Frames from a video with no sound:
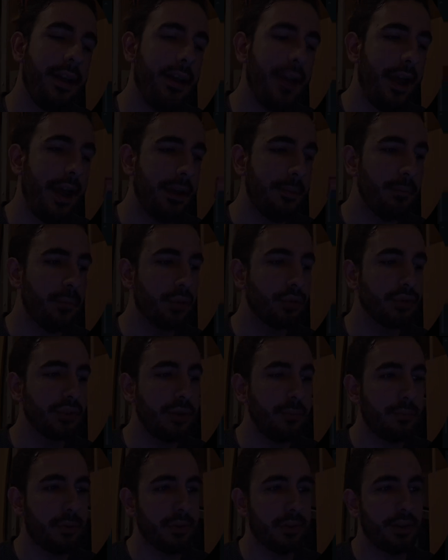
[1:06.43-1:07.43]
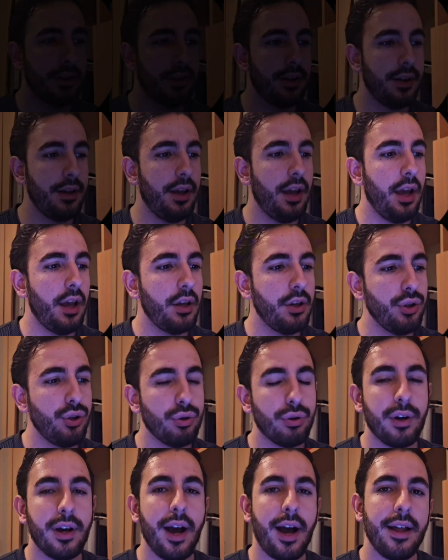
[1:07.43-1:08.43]
and most importantly,
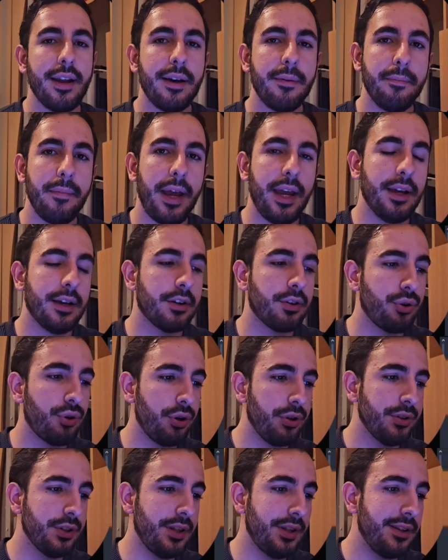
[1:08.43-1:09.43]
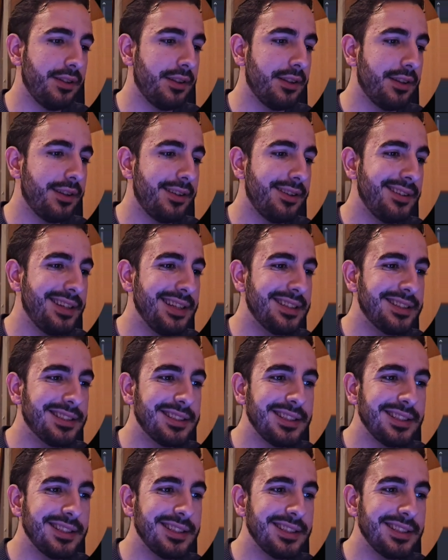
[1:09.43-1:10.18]
you gotta make content that's